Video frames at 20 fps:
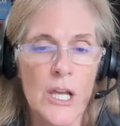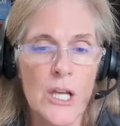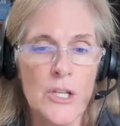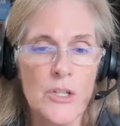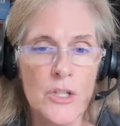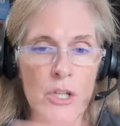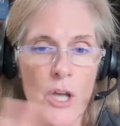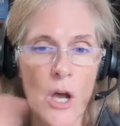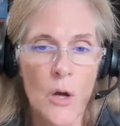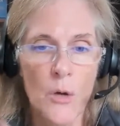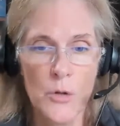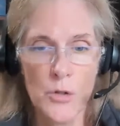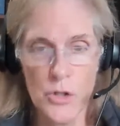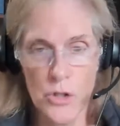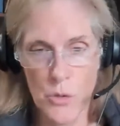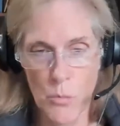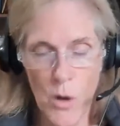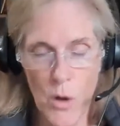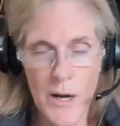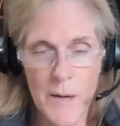So
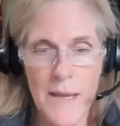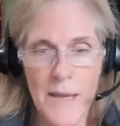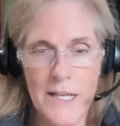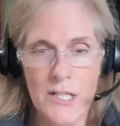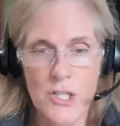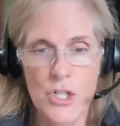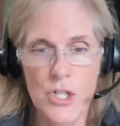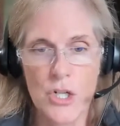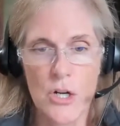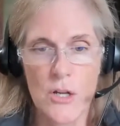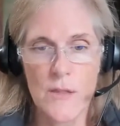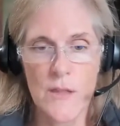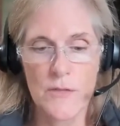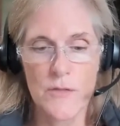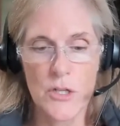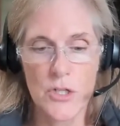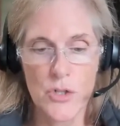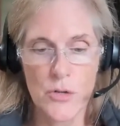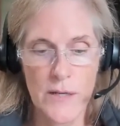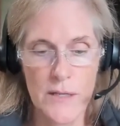you want to make sure that
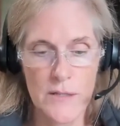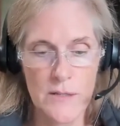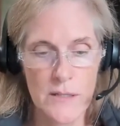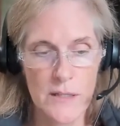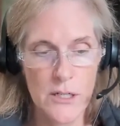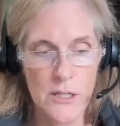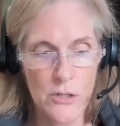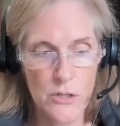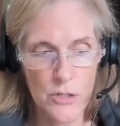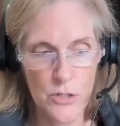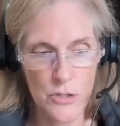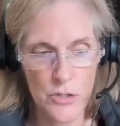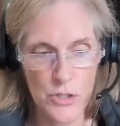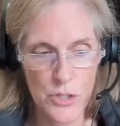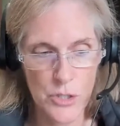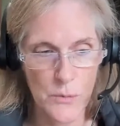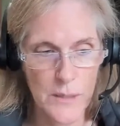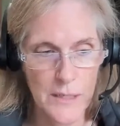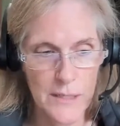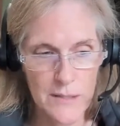the translator is
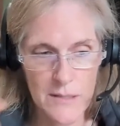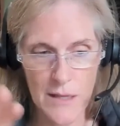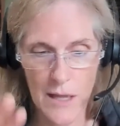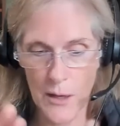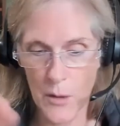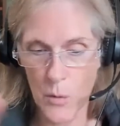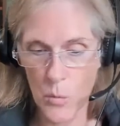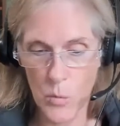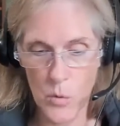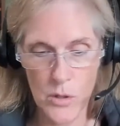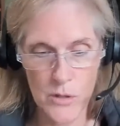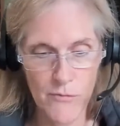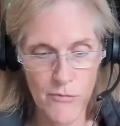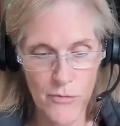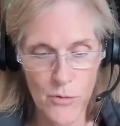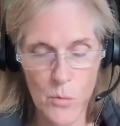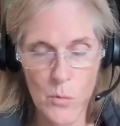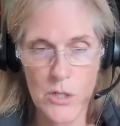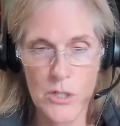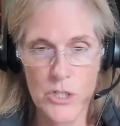doing, it's not a word
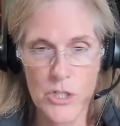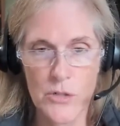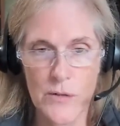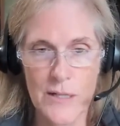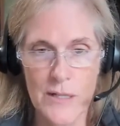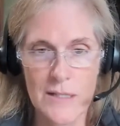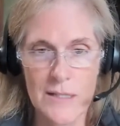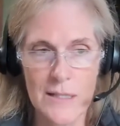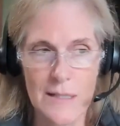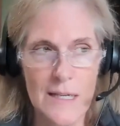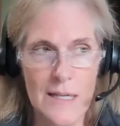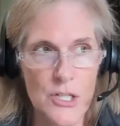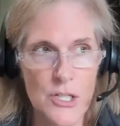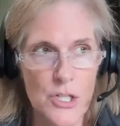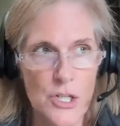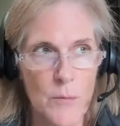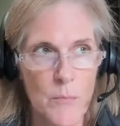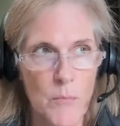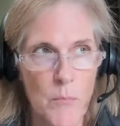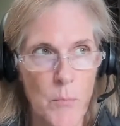for word
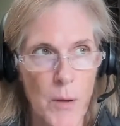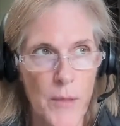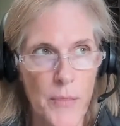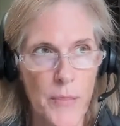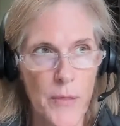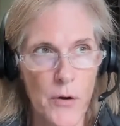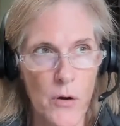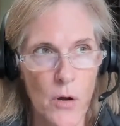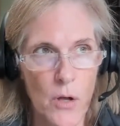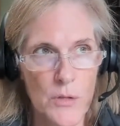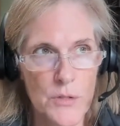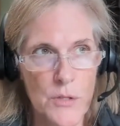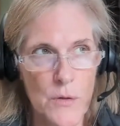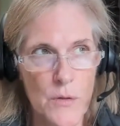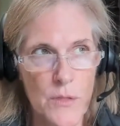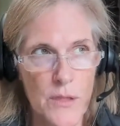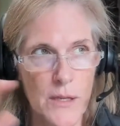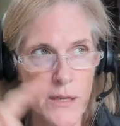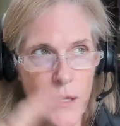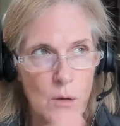translation, but they're also
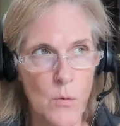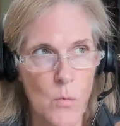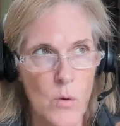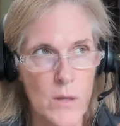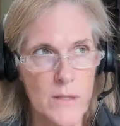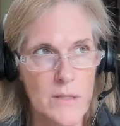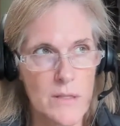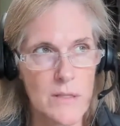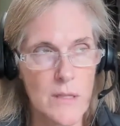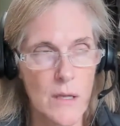thinking, what